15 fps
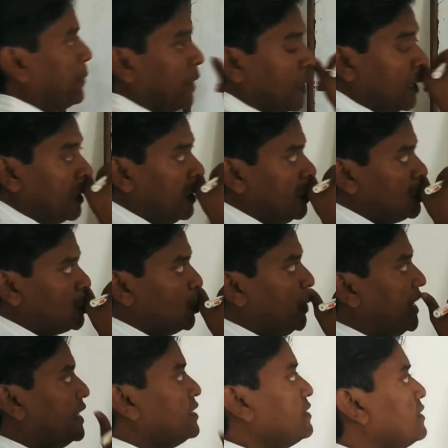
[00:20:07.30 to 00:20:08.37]

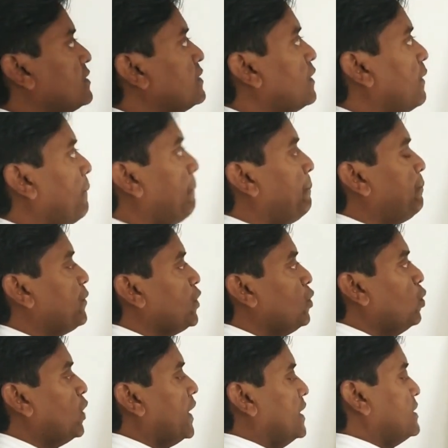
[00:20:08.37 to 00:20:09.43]
Students, you
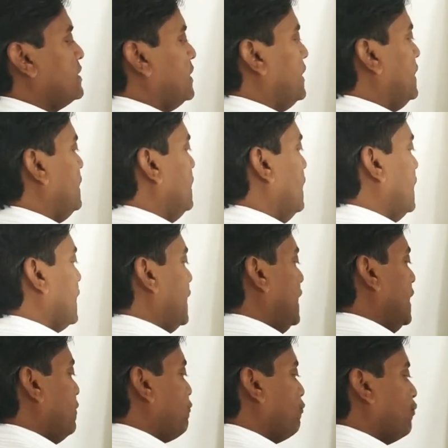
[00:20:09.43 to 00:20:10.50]
can say
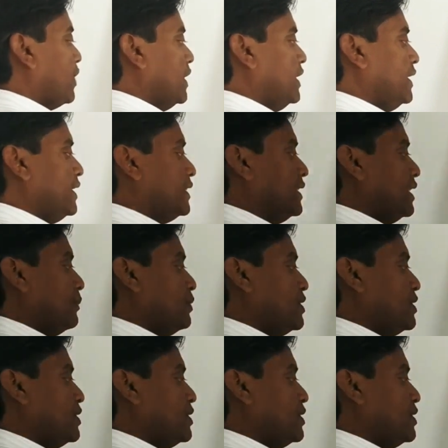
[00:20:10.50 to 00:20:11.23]
if one lithium is